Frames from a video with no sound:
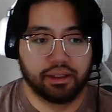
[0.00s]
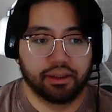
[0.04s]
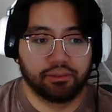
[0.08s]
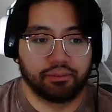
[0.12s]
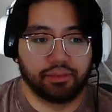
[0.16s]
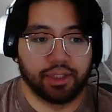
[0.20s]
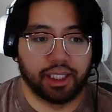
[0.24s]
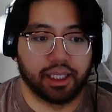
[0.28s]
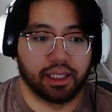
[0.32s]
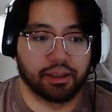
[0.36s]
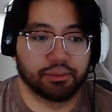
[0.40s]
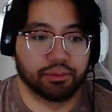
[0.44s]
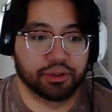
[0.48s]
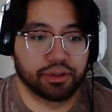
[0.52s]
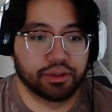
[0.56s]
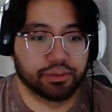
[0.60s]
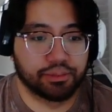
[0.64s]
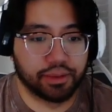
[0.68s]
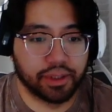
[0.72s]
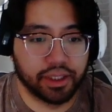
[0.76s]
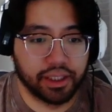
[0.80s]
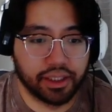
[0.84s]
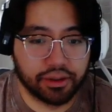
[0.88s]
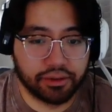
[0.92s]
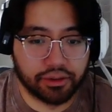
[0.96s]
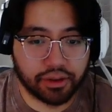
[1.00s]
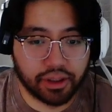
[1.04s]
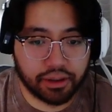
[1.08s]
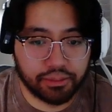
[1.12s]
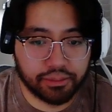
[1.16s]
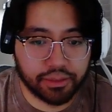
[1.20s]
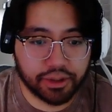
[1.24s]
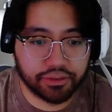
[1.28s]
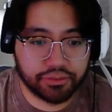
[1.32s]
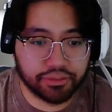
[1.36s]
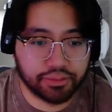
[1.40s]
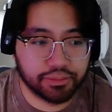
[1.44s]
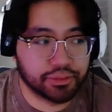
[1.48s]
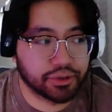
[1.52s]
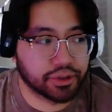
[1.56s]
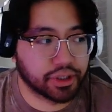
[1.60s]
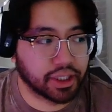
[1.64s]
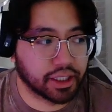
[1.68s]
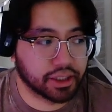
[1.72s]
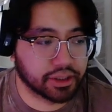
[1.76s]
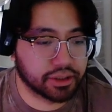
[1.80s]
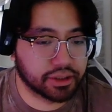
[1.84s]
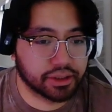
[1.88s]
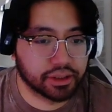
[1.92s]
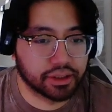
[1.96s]
being able to play a Growlmon from
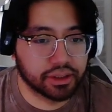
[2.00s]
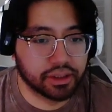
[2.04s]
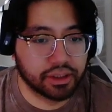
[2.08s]
trash.